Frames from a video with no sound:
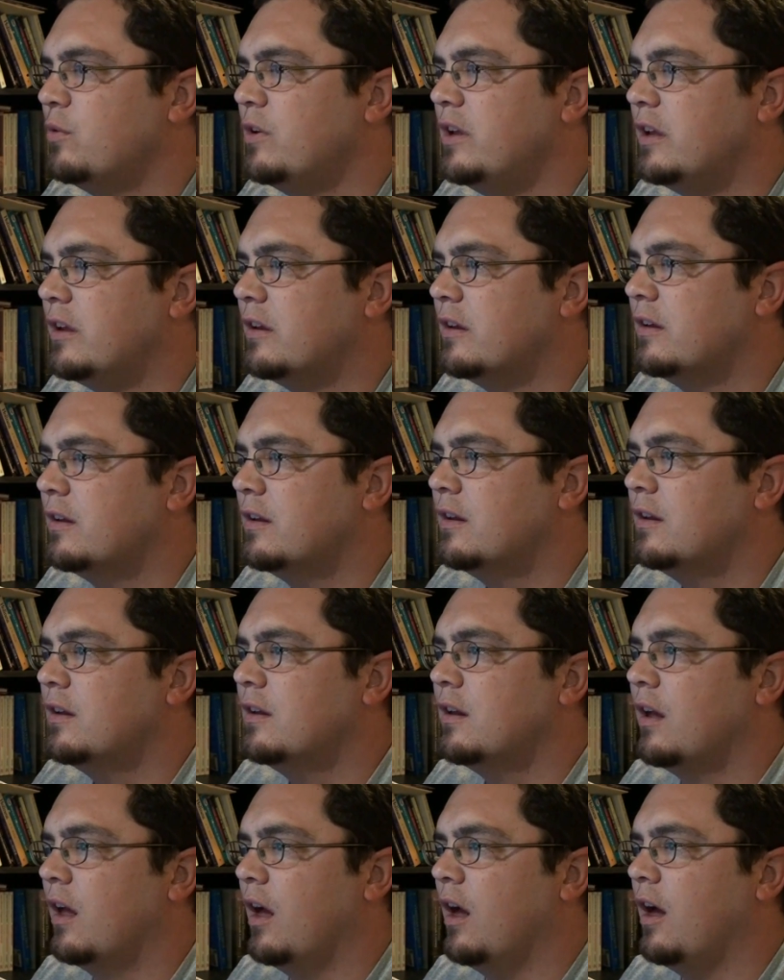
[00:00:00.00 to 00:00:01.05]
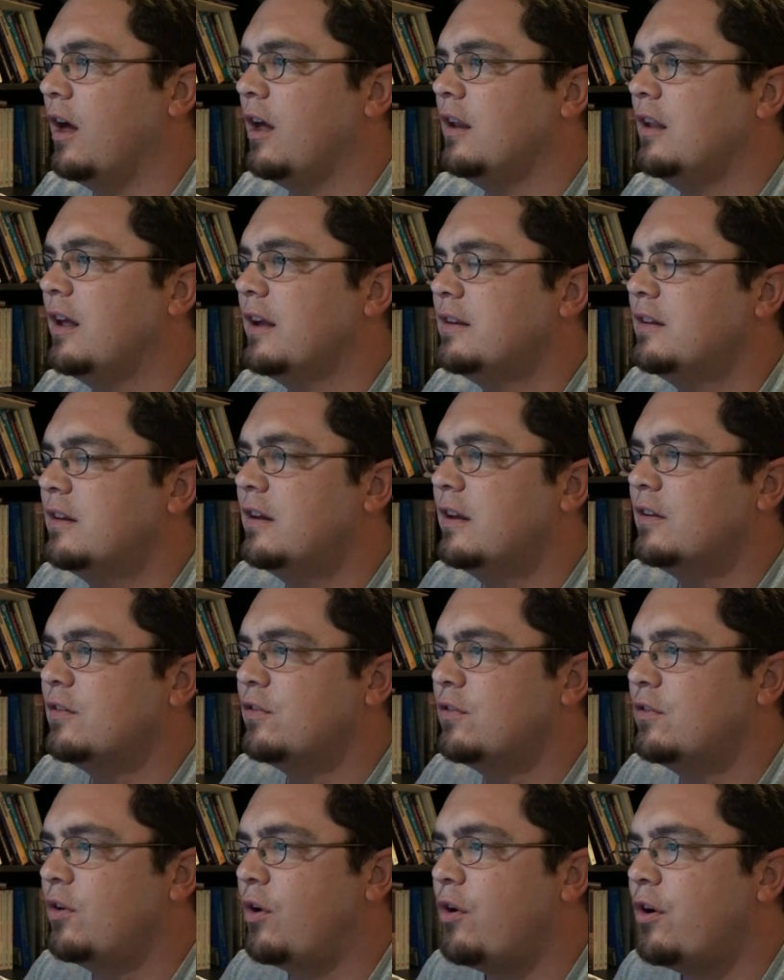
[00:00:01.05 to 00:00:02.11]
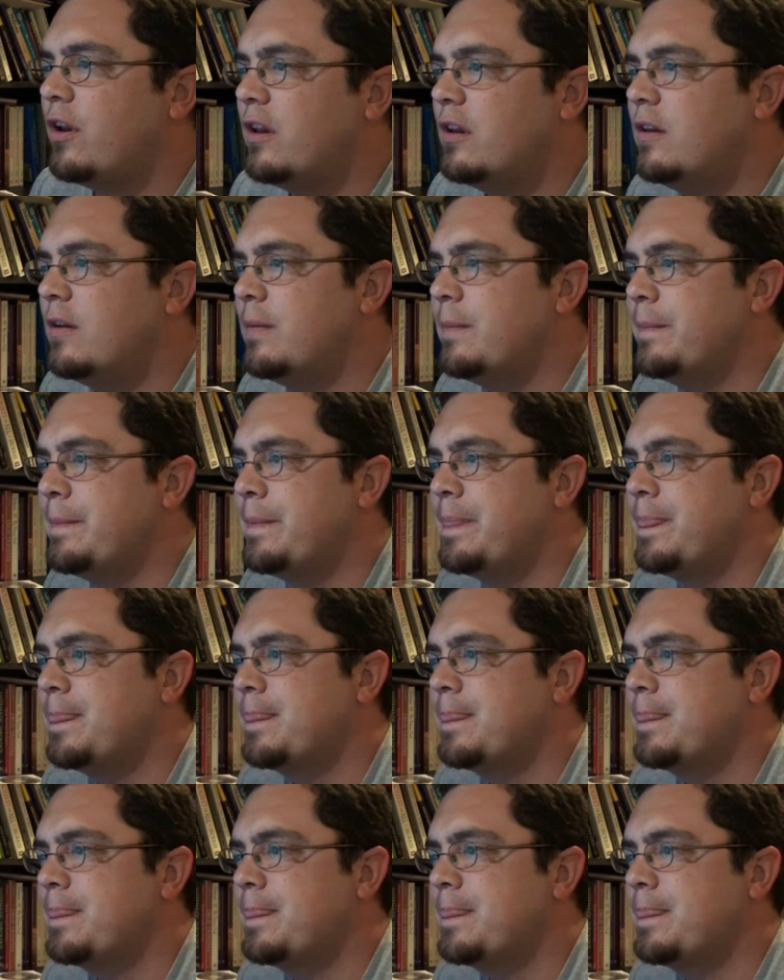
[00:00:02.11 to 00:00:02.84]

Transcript: week. I'd like to get started